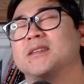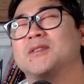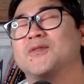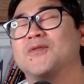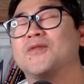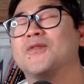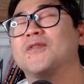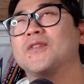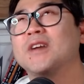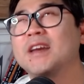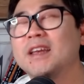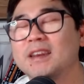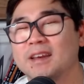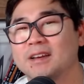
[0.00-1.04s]
this
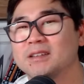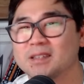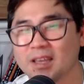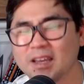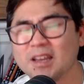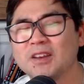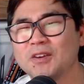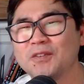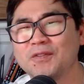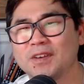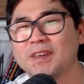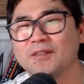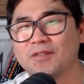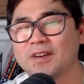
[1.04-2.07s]
freeness, like you
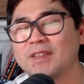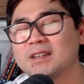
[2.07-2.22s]
feeling free.